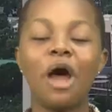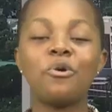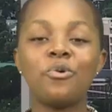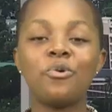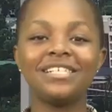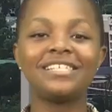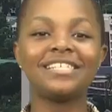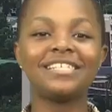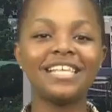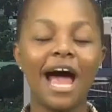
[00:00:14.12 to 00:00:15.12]

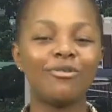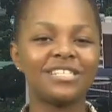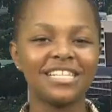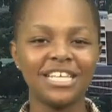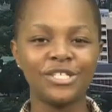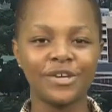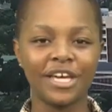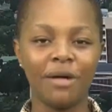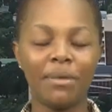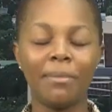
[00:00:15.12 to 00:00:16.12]
Once I was a little
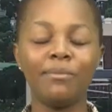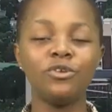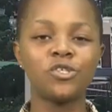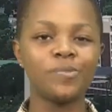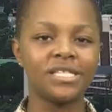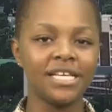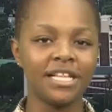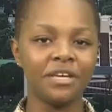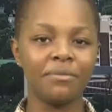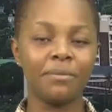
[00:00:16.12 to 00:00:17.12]
girl, my mom used to be
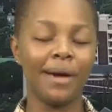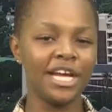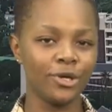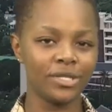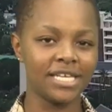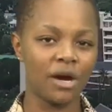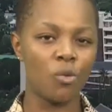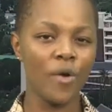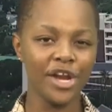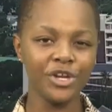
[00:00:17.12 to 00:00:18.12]
telling me, my daughter,
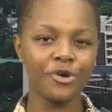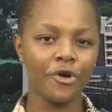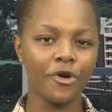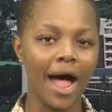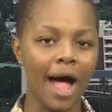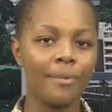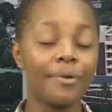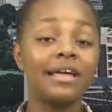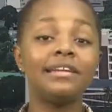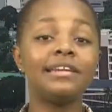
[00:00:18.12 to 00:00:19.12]
when you grow up,
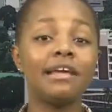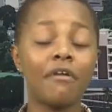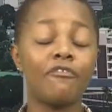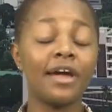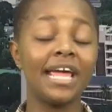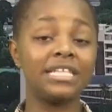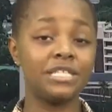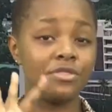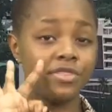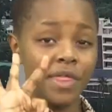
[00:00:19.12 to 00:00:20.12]
never forget
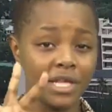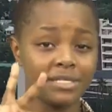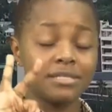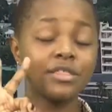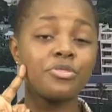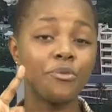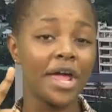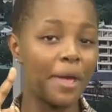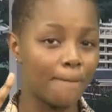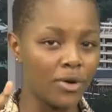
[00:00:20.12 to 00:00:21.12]
these
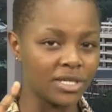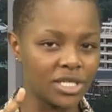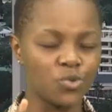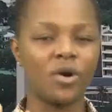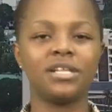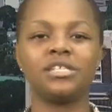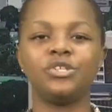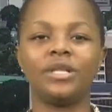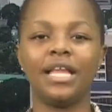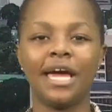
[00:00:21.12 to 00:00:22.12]
three important words in
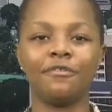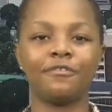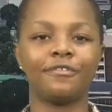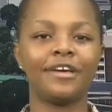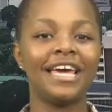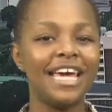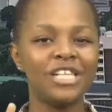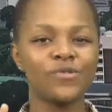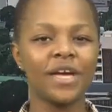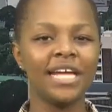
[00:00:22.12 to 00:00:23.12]
your life.
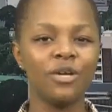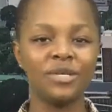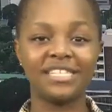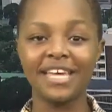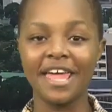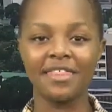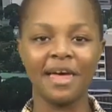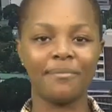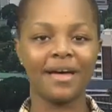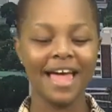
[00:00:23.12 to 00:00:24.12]
In Swahili, we say
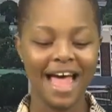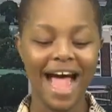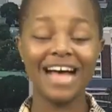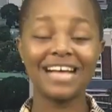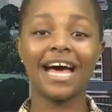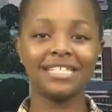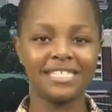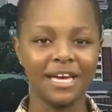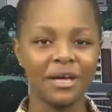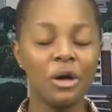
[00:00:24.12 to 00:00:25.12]
them.
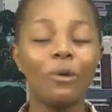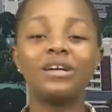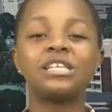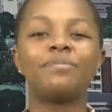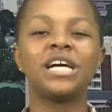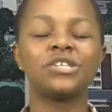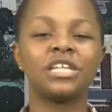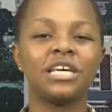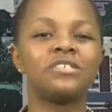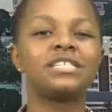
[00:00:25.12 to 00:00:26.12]
Asante. Once a
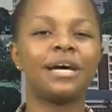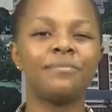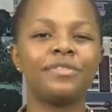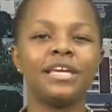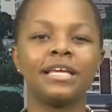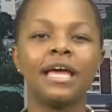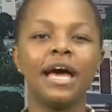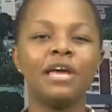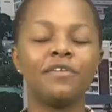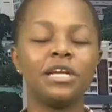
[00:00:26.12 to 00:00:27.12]
person gives you something,
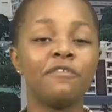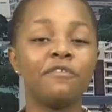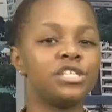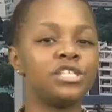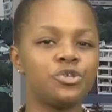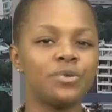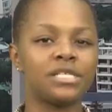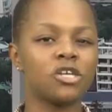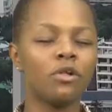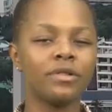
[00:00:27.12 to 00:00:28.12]
even if it is
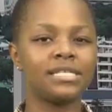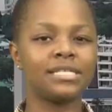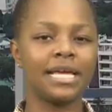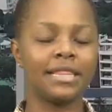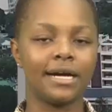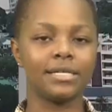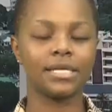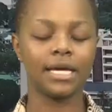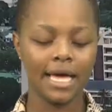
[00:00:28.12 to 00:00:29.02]
yours, always say that.